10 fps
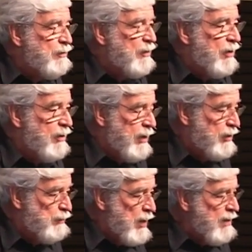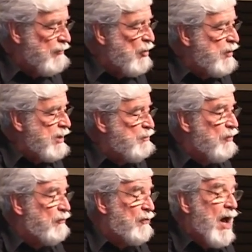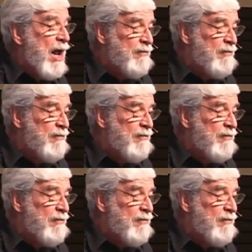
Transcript: or his pay envelope, and they put $5